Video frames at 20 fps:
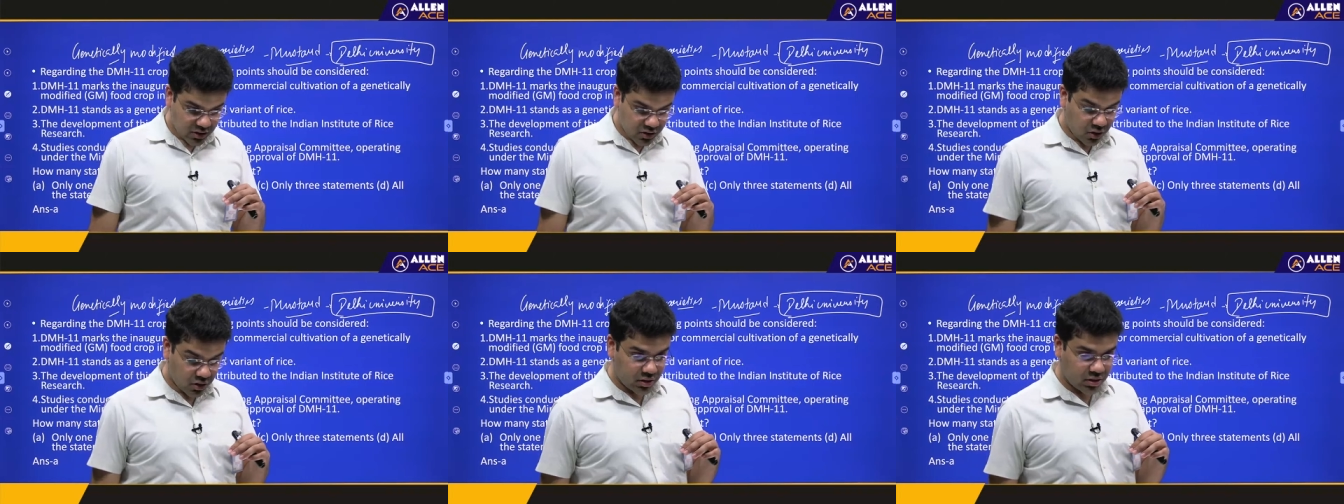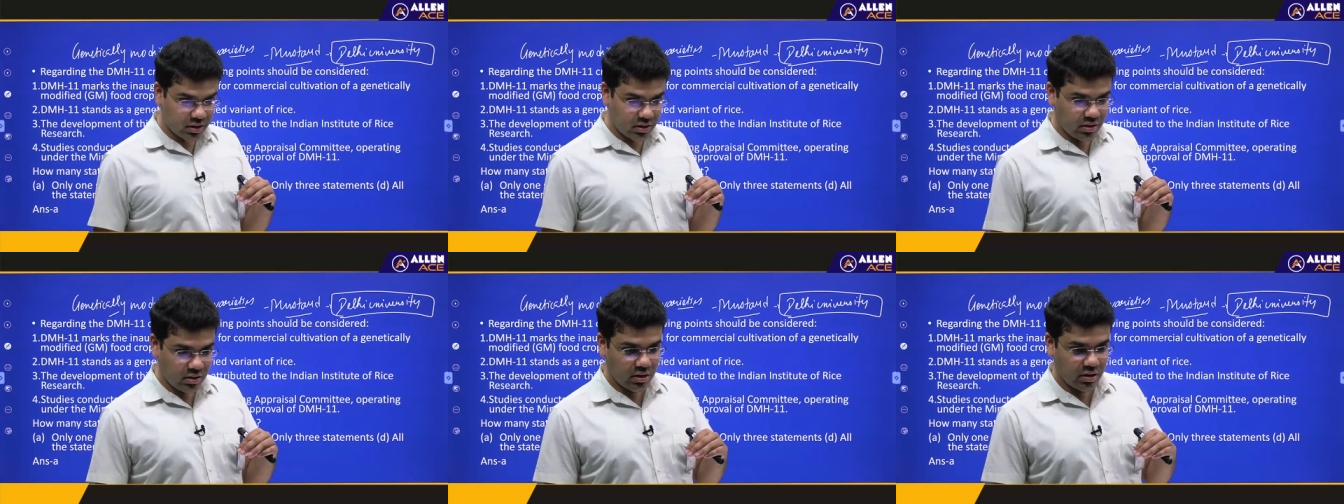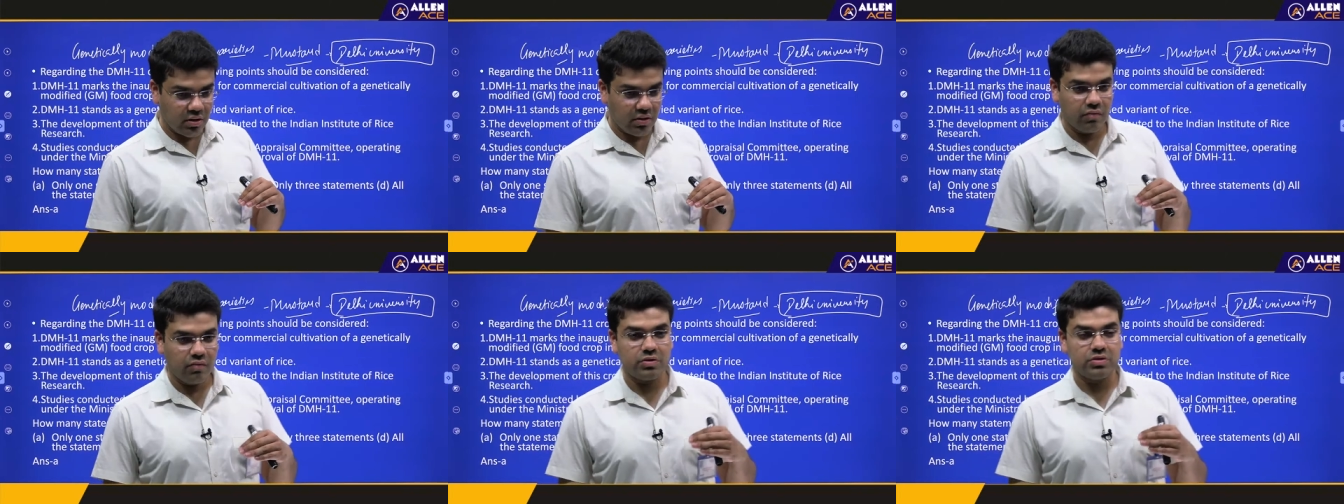cotton
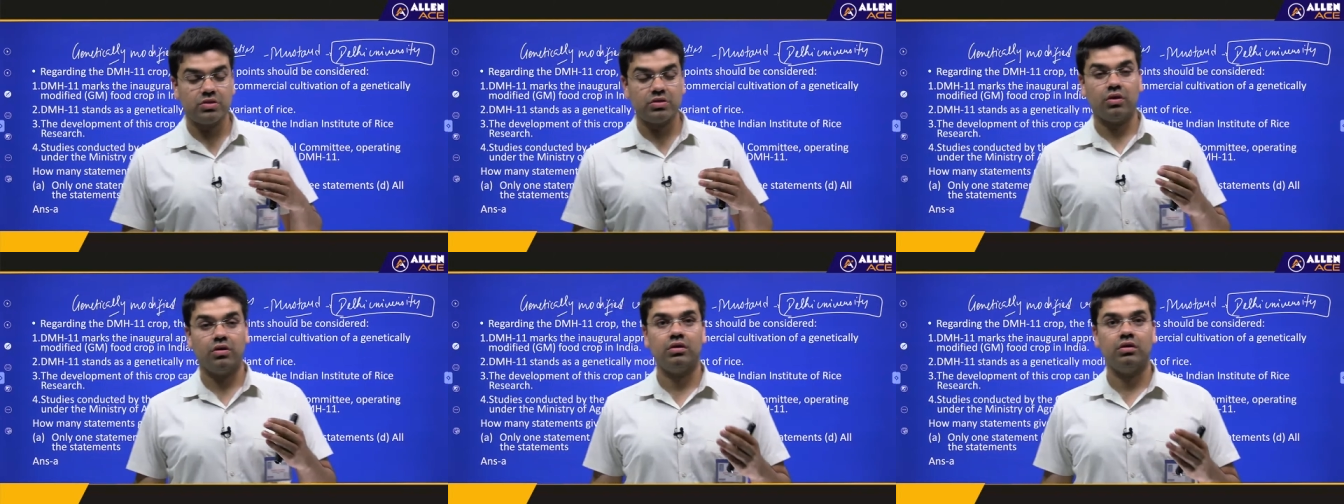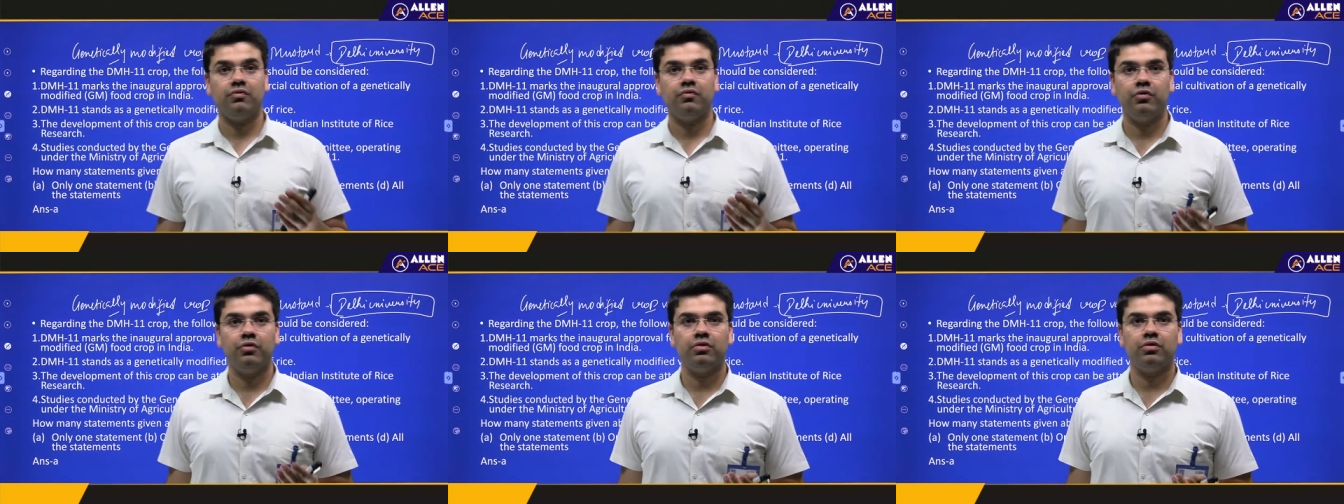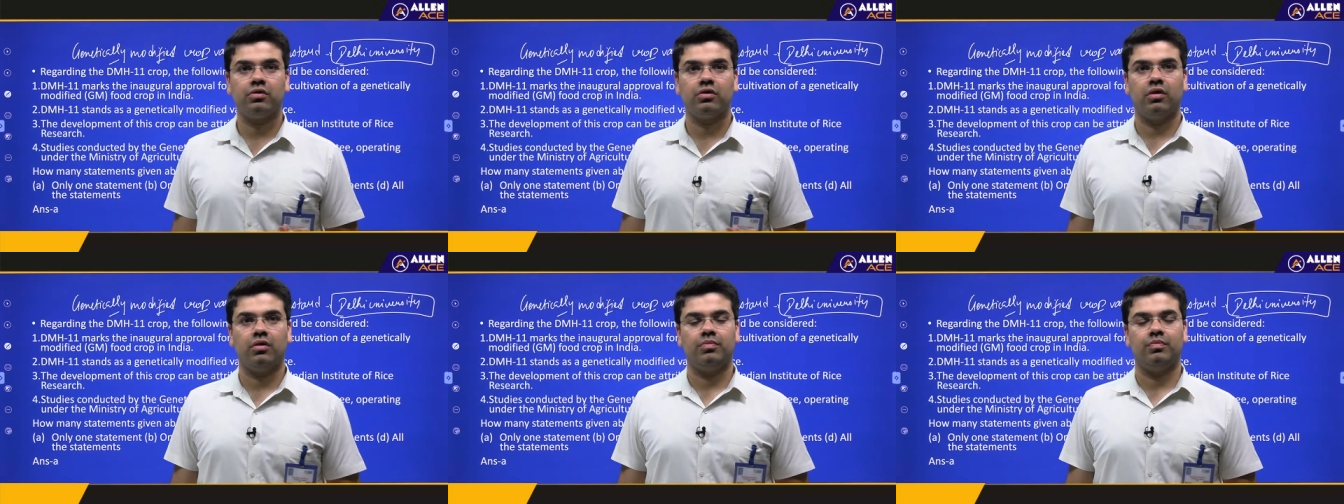was not a food
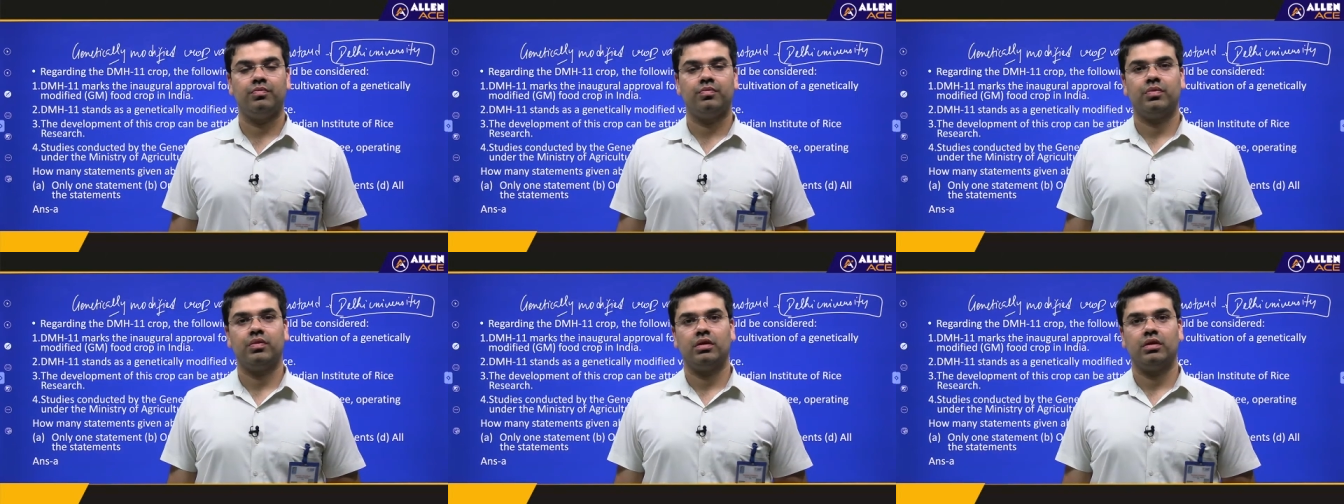crop.